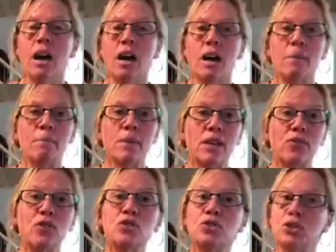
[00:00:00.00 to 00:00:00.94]
Um,
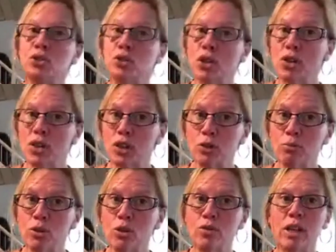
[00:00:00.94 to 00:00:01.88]
if you do know that
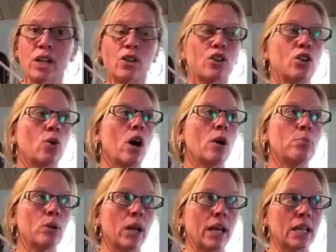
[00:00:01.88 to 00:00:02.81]
you're moving or you
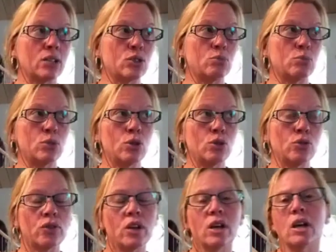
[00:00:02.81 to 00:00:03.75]
are planning to
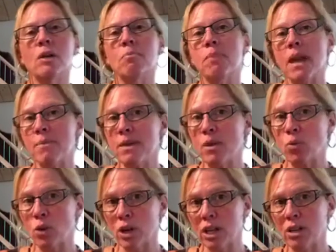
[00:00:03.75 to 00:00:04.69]
move, maybe
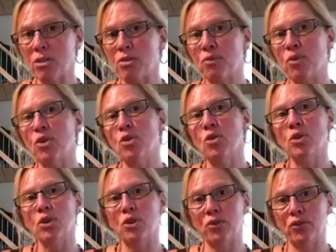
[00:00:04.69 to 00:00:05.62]
working
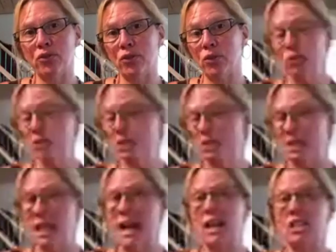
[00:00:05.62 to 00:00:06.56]
through your food
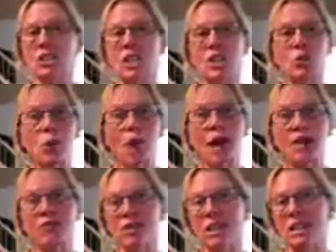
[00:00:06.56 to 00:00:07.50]
stash that you
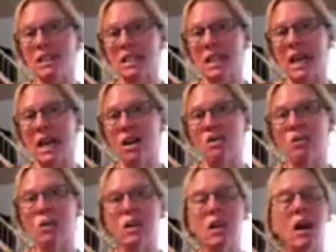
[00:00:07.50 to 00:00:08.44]
have right
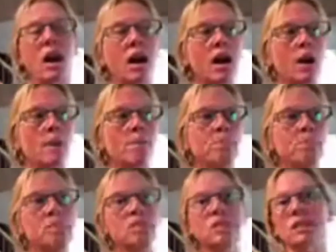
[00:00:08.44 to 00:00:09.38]
now
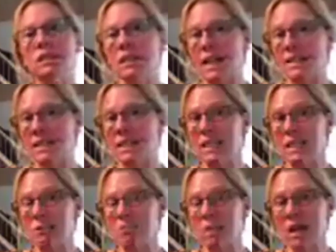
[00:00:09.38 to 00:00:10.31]
um, to lessen
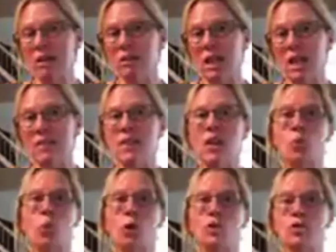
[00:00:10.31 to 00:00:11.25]
the amount, and
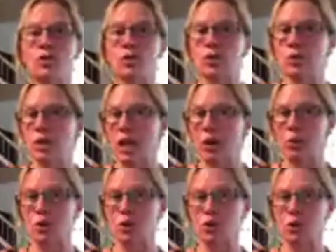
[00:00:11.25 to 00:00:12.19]
then once you
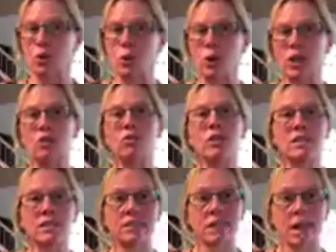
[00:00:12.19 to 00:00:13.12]
get where you're going,
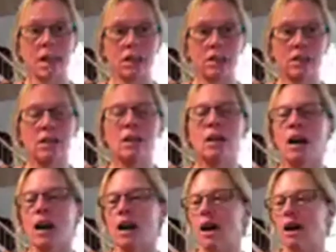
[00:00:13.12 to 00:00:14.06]
restock.
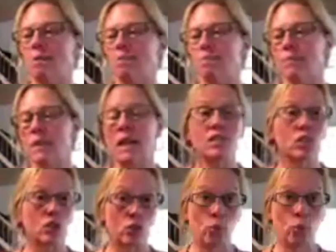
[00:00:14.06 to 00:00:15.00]
Um,
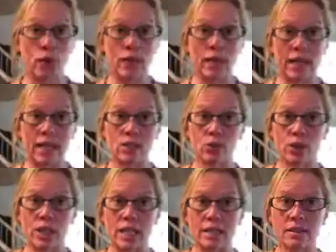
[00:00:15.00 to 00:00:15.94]
that's a good way to
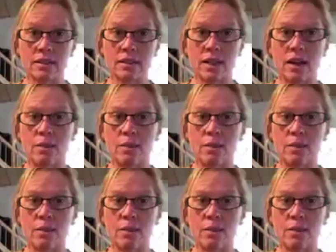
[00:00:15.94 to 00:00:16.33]
handle things.